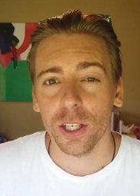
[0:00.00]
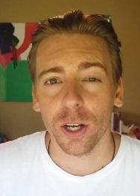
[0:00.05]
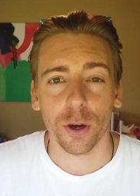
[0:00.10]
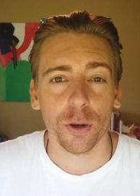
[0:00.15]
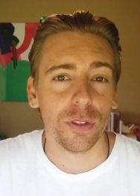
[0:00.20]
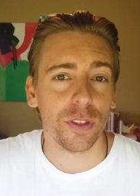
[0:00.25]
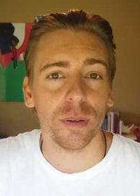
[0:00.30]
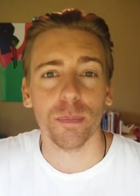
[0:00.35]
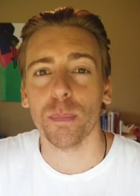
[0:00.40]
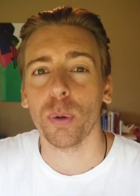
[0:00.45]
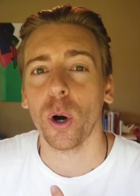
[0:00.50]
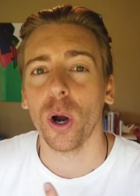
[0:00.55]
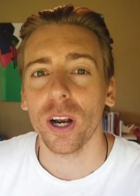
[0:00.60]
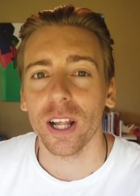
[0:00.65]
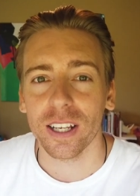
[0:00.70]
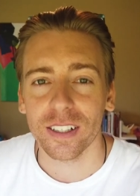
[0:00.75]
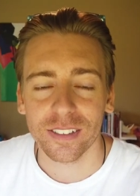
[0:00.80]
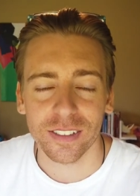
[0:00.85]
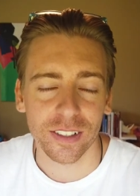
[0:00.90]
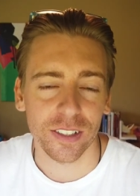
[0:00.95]
you know, the
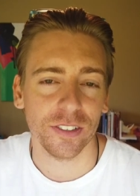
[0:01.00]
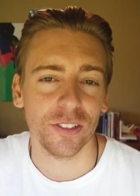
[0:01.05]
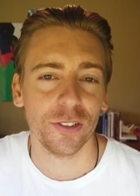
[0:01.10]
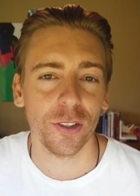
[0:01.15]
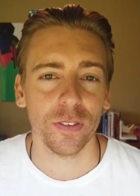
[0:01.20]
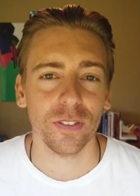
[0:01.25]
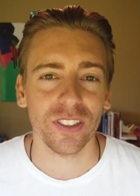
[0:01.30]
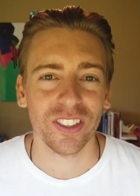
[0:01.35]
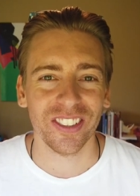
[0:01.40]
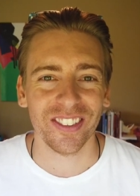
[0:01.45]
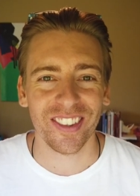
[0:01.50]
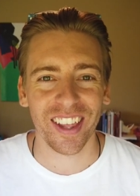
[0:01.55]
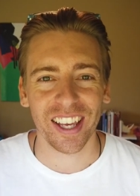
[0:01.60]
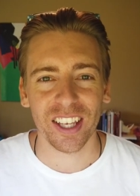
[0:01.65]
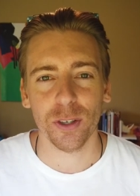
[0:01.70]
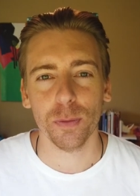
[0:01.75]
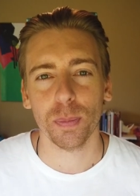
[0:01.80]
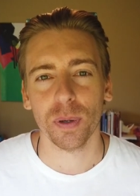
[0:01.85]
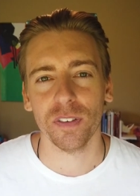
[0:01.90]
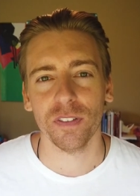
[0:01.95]
products and the services
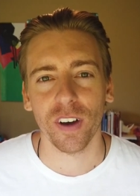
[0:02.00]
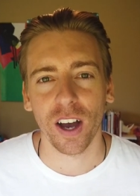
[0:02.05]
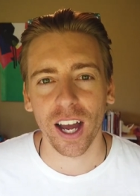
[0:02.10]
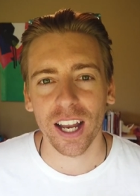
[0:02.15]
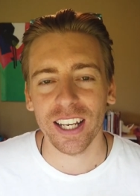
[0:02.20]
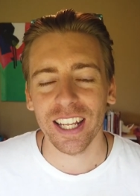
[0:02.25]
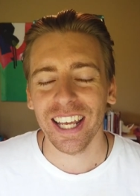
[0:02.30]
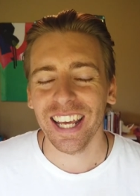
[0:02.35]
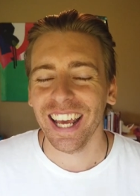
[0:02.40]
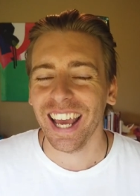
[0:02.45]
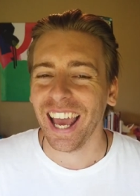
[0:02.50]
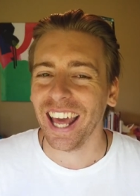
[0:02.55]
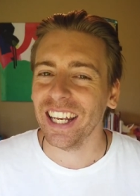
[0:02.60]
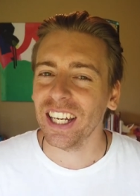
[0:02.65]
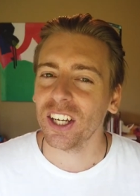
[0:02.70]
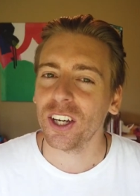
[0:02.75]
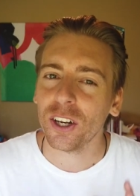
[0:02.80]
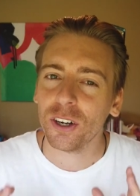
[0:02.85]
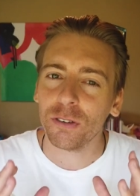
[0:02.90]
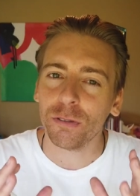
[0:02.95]
that you provide.
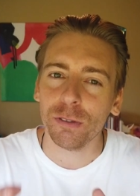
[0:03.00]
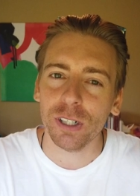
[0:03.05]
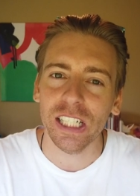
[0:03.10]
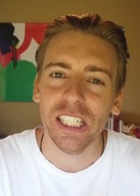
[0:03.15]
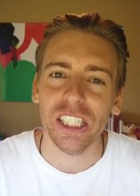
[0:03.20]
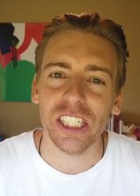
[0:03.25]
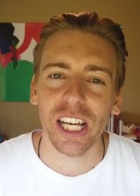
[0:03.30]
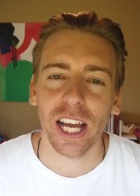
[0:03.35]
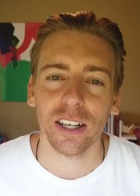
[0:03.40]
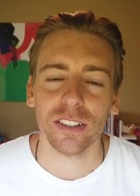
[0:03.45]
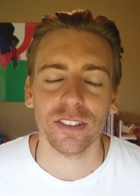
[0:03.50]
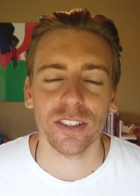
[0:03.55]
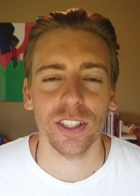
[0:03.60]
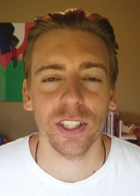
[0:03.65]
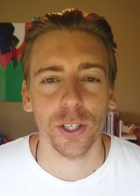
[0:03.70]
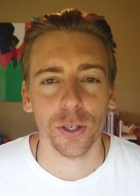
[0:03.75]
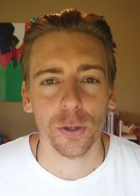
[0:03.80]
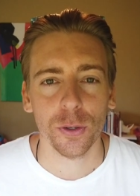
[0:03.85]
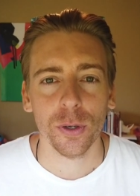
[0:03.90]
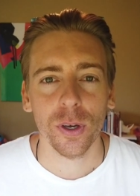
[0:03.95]
And they're gonna reach out to
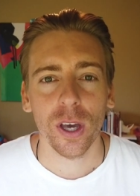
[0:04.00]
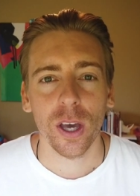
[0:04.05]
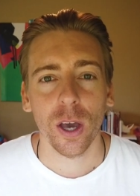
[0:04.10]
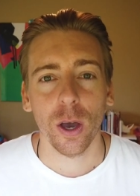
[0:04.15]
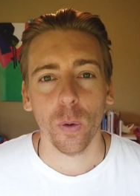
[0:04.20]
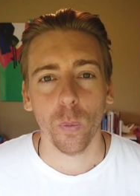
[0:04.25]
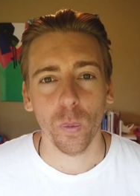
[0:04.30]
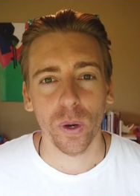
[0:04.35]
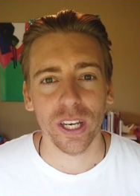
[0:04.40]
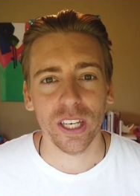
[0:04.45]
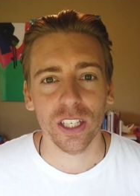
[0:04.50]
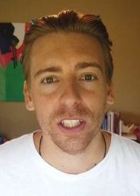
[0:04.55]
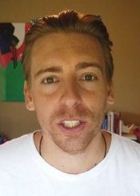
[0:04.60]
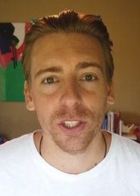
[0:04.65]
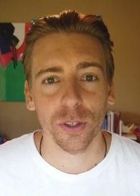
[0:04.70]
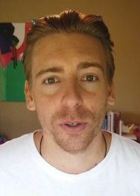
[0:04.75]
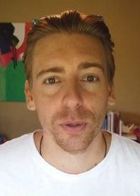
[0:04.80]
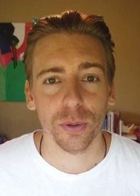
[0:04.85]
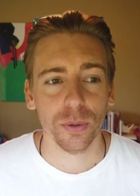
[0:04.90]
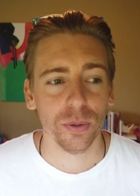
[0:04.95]
you when
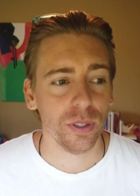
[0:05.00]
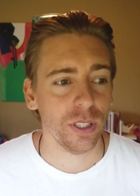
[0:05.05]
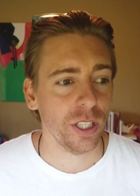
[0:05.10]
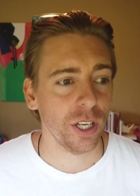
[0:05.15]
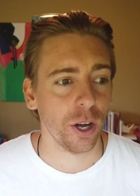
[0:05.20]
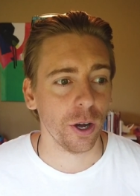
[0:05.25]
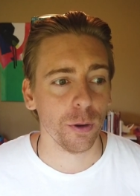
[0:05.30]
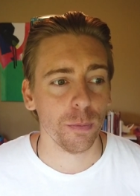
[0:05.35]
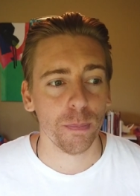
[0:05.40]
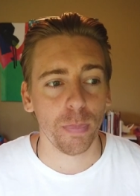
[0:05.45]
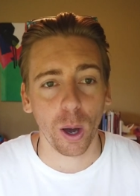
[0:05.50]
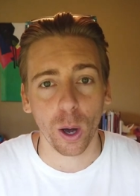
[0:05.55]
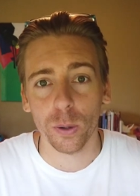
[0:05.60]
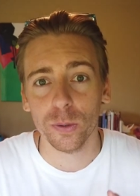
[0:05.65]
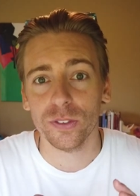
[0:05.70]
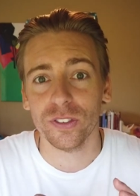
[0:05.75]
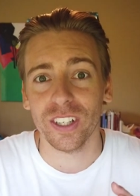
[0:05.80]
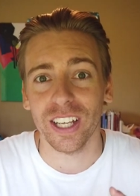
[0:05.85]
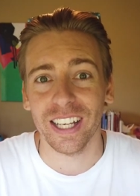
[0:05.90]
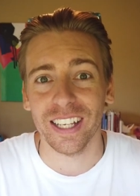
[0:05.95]
you, you know,
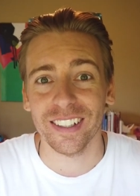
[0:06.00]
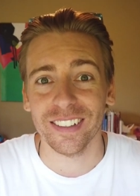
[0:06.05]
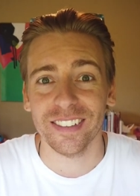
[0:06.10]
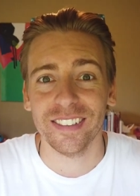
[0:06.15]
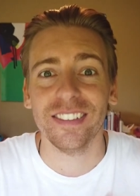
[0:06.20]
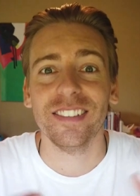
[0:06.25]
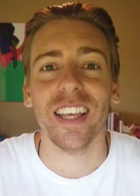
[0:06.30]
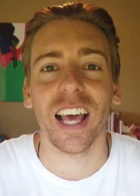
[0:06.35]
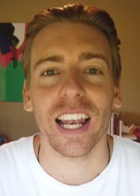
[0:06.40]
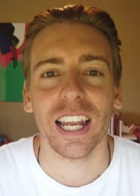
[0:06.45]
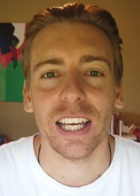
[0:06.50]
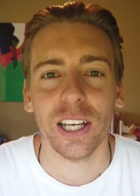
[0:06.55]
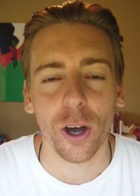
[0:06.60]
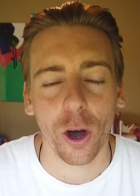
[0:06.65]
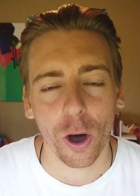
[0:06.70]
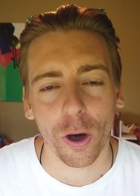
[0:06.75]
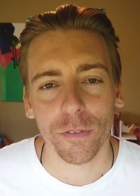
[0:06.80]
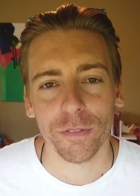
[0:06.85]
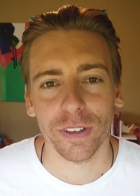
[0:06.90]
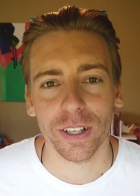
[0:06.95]
post a selling
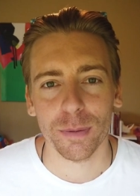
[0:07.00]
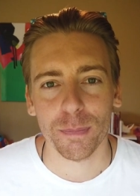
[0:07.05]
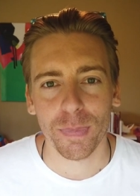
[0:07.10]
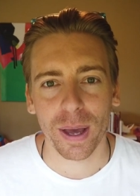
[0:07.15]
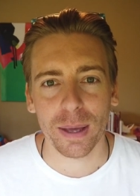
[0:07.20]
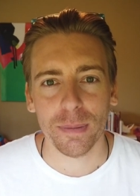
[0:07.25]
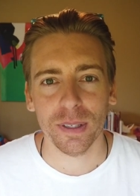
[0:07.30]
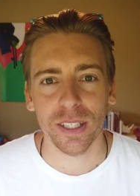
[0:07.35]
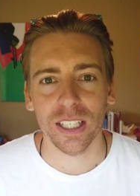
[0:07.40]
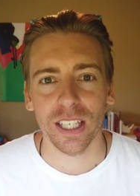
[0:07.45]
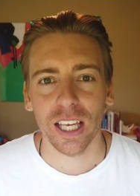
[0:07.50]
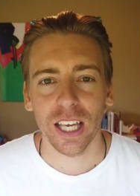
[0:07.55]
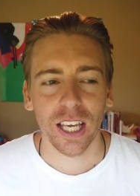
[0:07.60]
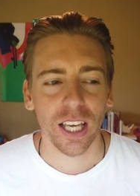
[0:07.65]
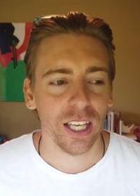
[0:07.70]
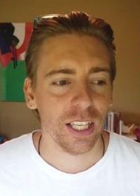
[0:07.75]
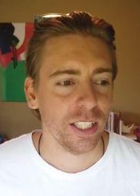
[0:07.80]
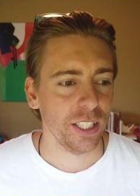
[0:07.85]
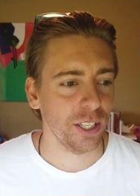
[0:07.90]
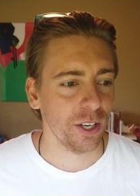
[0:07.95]
offer. Maybe,
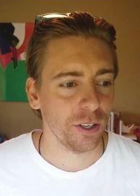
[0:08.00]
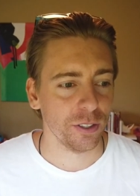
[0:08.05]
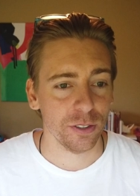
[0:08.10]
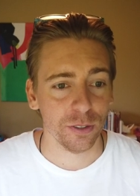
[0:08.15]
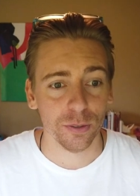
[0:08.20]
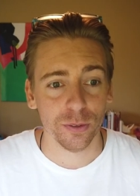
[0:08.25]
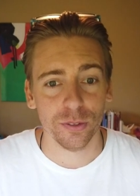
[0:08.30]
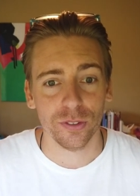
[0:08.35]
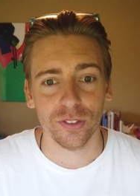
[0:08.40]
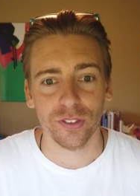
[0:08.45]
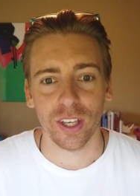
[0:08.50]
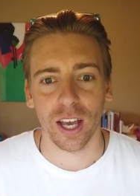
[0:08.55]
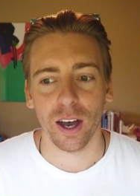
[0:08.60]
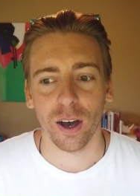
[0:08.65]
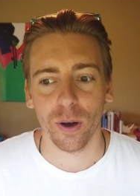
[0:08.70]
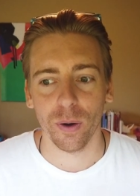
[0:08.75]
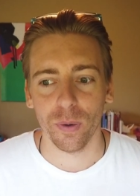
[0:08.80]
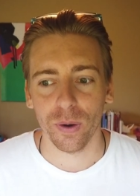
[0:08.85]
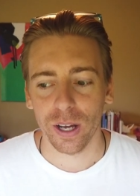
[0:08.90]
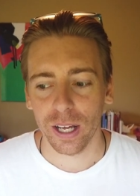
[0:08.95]
you know, you
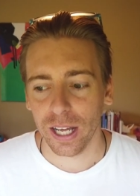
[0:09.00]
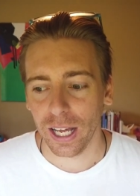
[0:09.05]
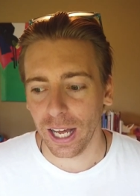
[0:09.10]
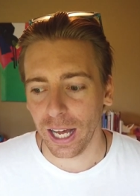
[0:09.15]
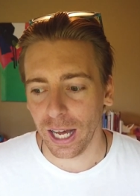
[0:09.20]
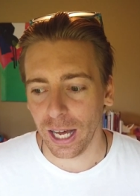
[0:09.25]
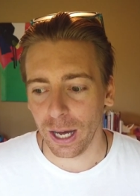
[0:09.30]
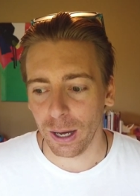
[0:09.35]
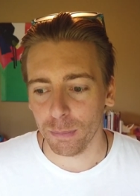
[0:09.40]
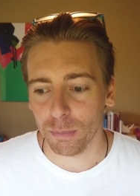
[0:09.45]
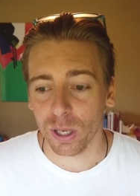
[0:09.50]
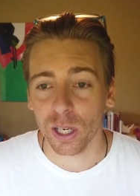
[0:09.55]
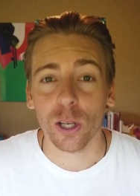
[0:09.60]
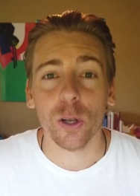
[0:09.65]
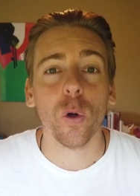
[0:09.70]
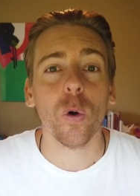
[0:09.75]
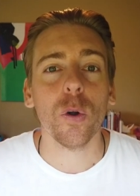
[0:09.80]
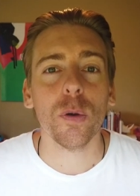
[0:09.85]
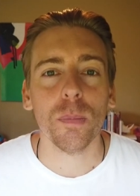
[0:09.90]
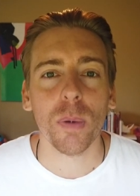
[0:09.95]
sell um,
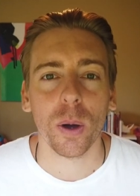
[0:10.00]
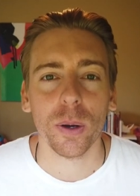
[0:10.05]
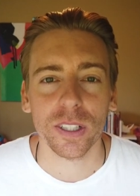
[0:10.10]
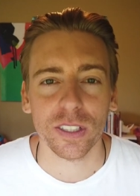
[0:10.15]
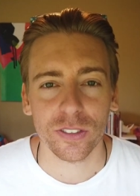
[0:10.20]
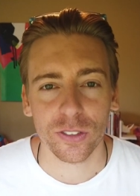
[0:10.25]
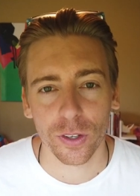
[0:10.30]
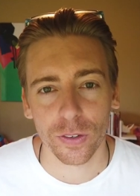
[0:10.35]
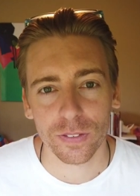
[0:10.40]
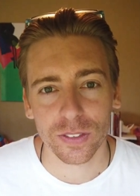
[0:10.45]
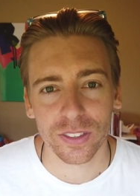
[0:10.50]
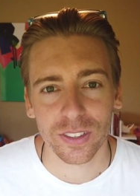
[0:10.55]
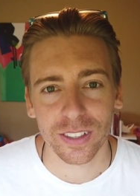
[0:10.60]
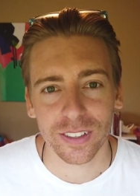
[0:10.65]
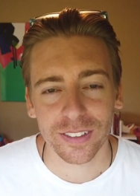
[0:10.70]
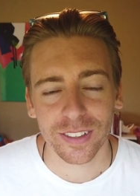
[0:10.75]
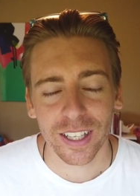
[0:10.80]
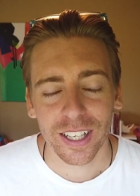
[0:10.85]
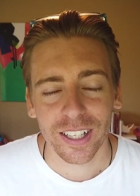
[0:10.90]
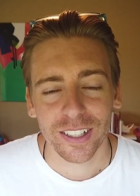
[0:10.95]
lawn mowing
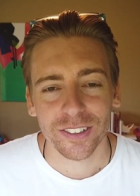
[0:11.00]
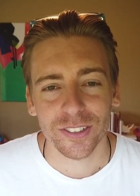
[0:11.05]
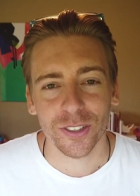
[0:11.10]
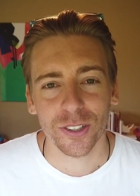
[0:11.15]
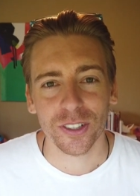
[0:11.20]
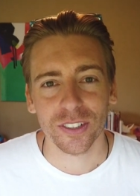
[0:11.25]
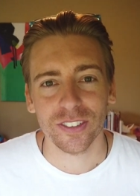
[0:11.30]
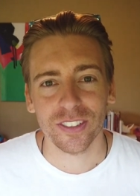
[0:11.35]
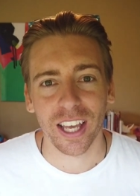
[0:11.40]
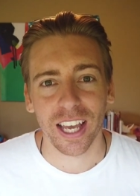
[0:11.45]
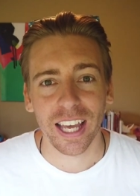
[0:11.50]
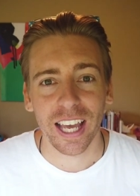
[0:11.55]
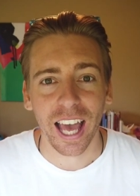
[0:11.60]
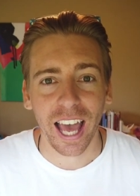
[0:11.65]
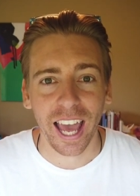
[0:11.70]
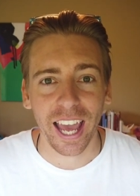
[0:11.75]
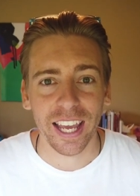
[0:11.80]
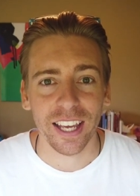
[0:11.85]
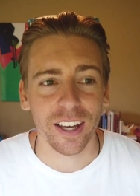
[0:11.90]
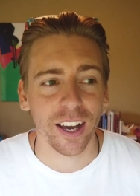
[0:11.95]
services. So you could say,
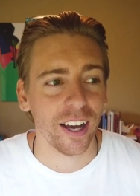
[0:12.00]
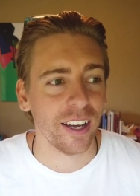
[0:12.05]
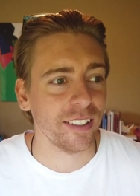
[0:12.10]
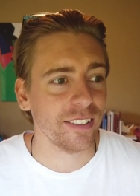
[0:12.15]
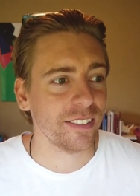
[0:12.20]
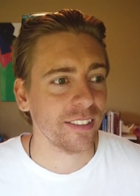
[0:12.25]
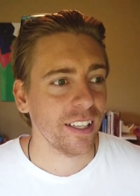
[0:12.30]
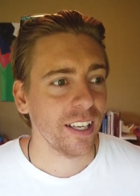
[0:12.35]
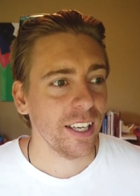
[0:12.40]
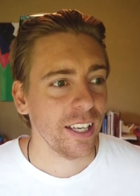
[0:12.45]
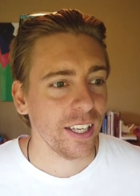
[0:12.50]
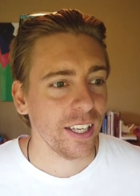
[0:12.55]
hey guys,